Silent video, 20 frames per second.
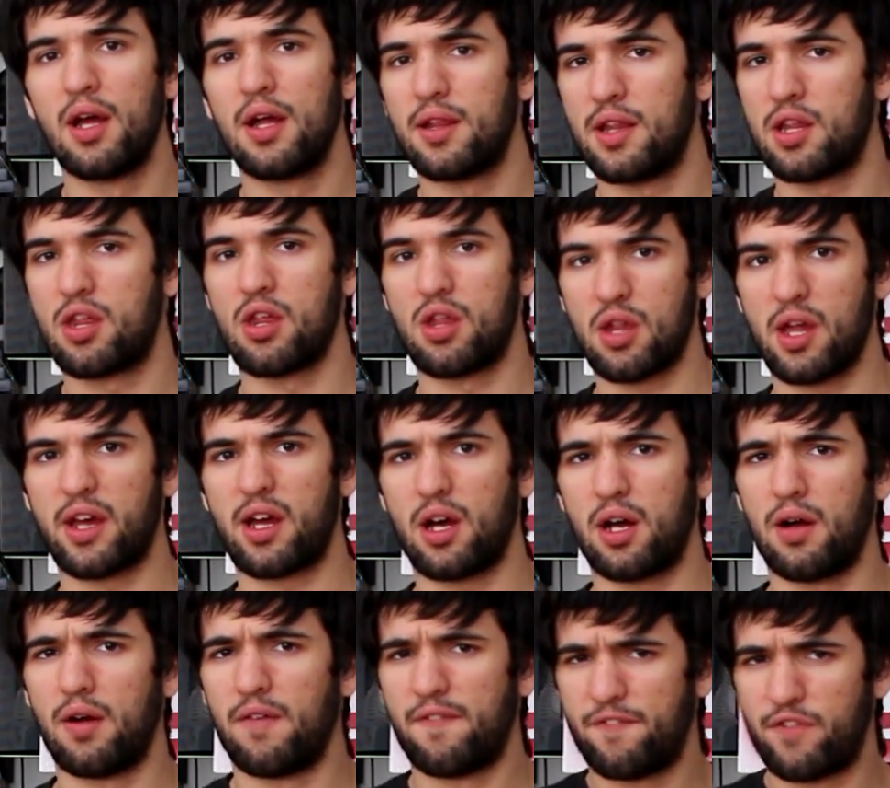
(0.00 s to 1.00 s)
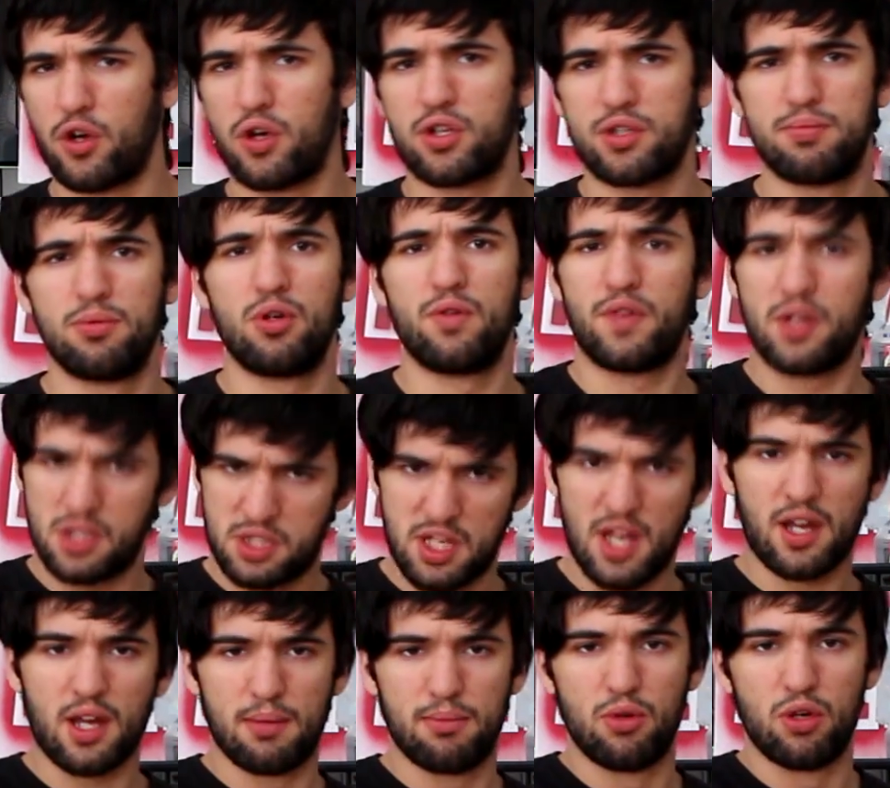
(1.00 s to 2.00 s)
this is like a first movie,
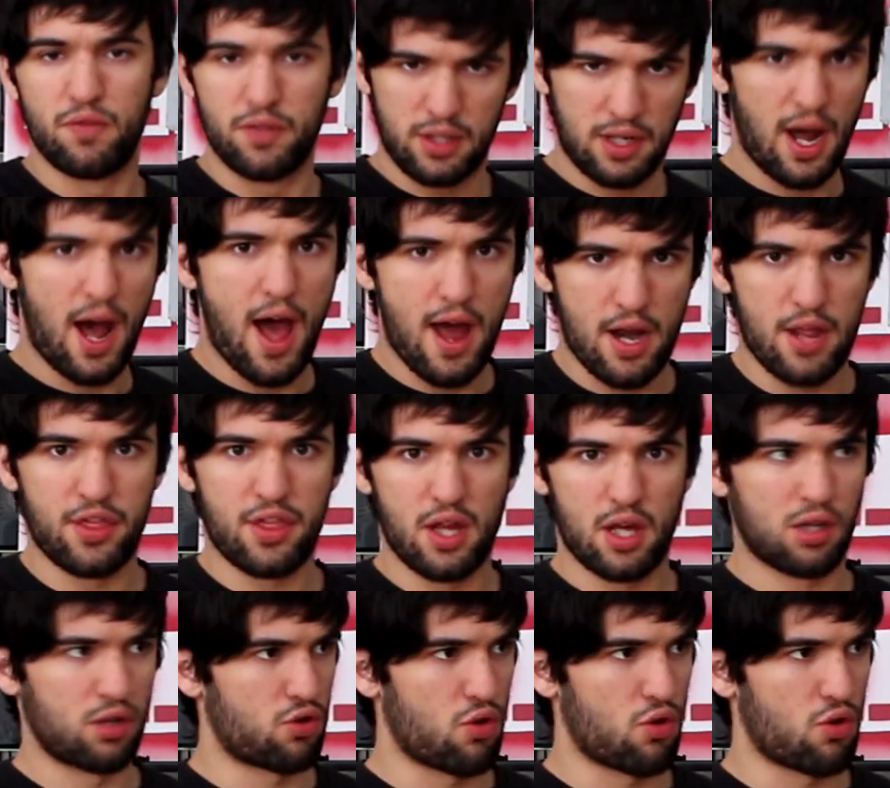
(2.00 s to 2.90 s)
second movie kind of thing.